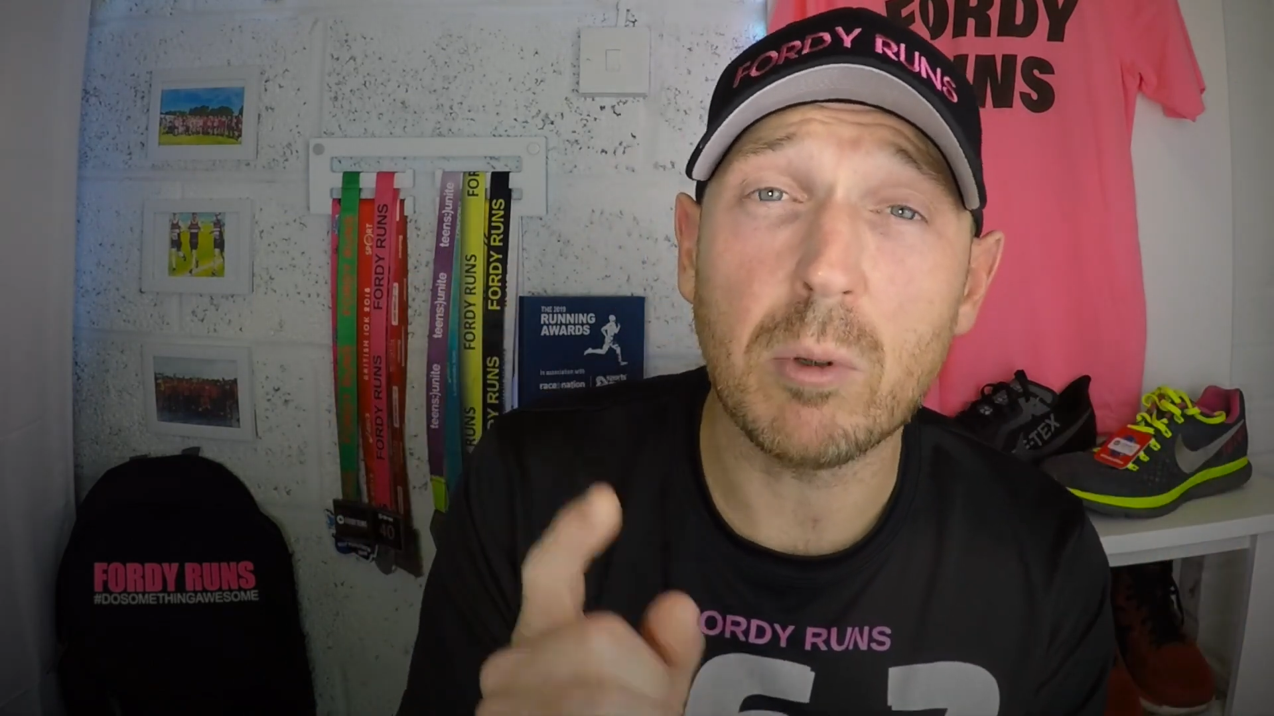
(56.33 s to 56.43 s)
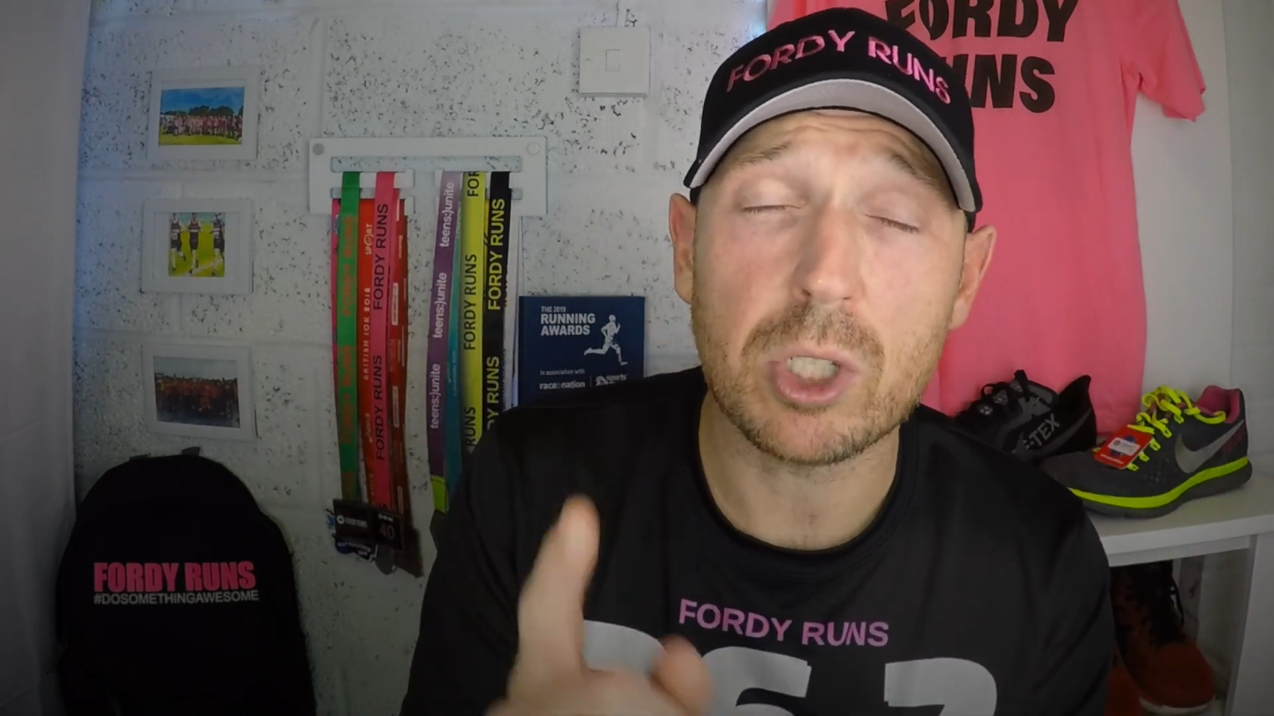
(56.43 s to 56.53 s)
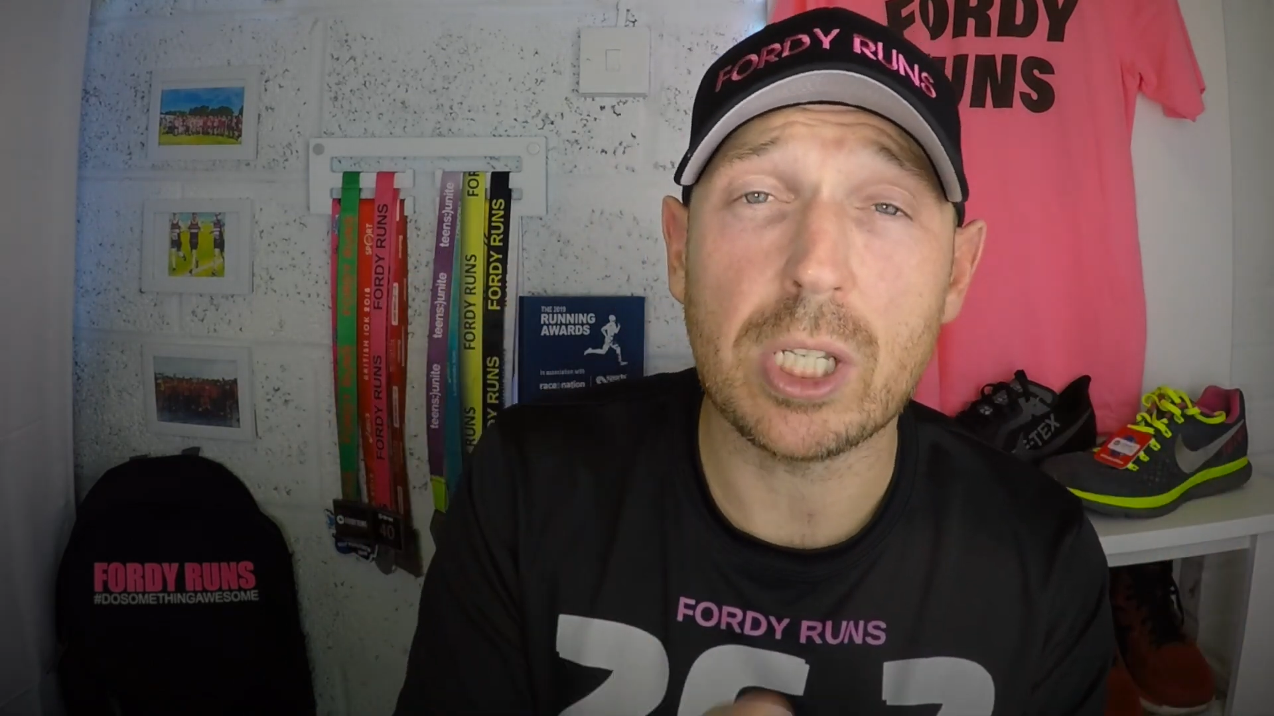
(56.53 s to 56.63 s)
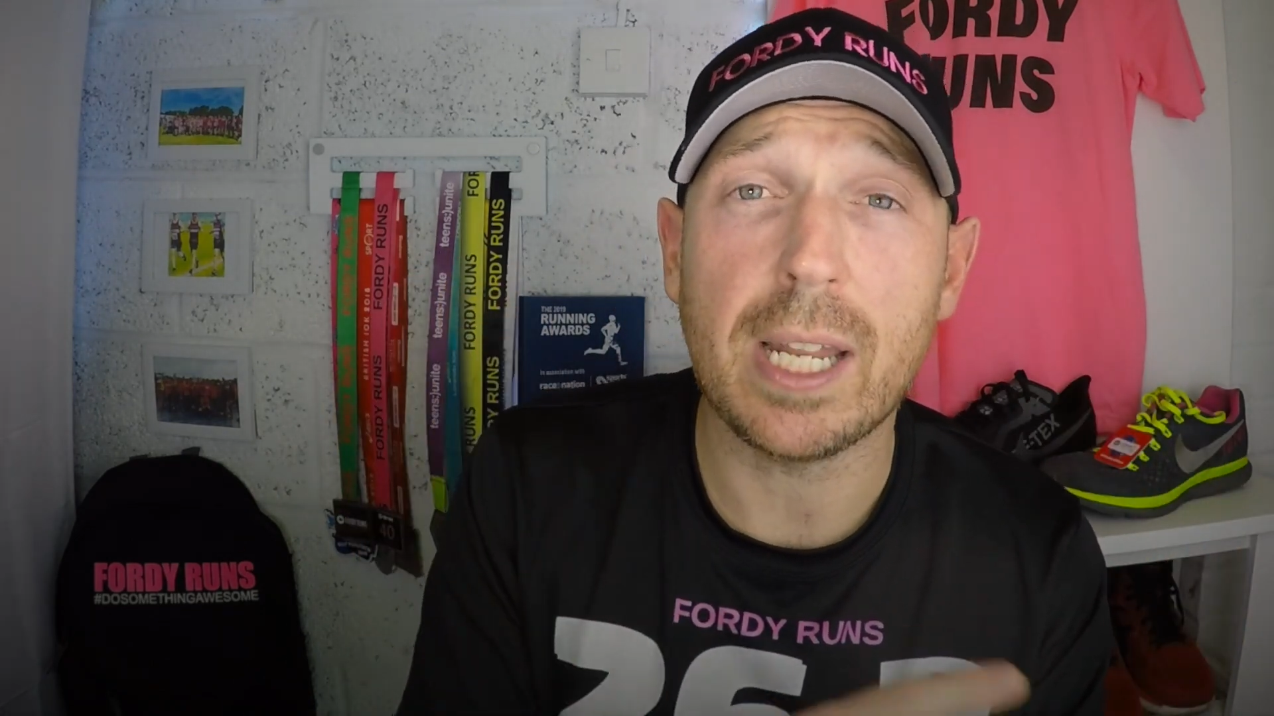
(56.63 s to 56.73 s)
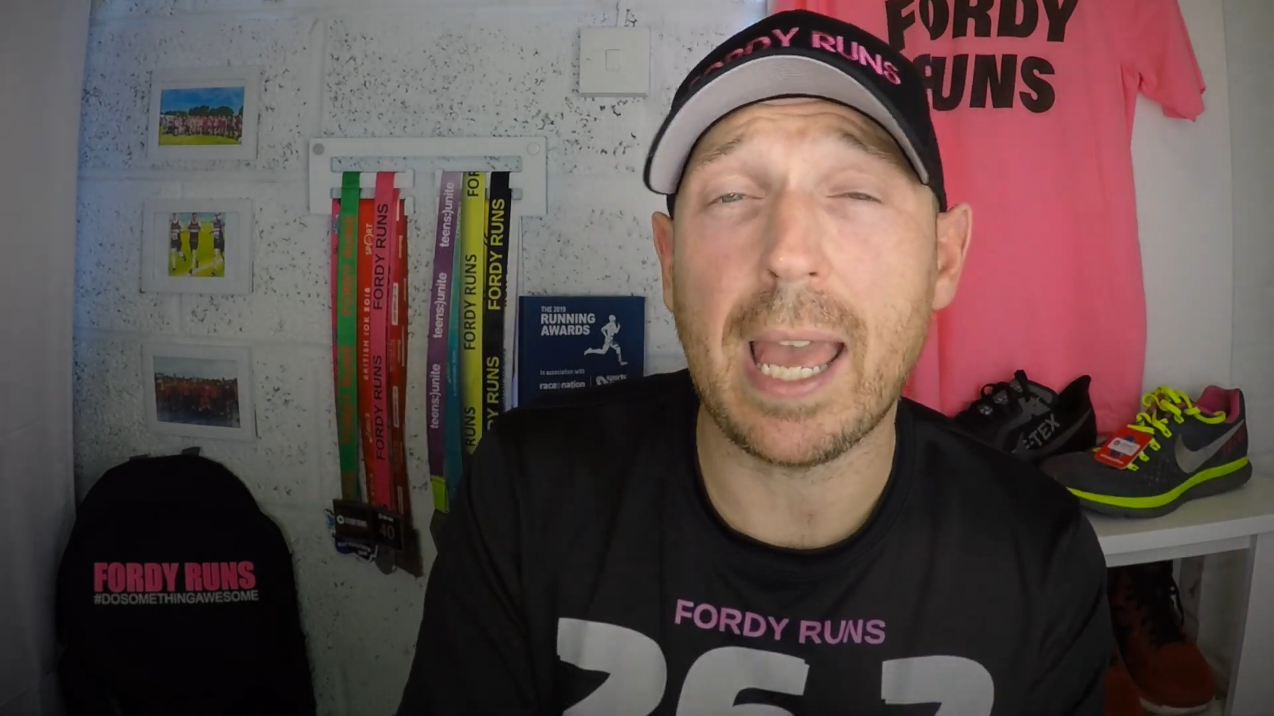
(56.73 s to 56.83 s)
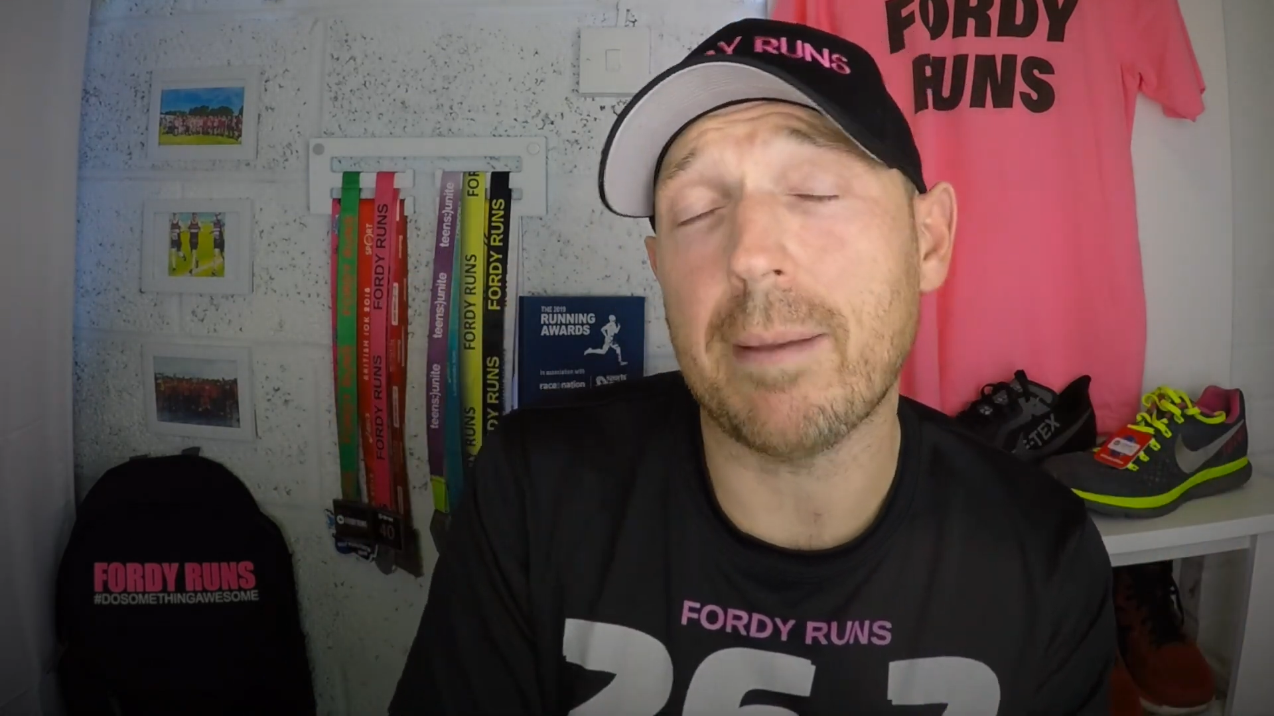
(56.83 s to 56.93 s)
watching that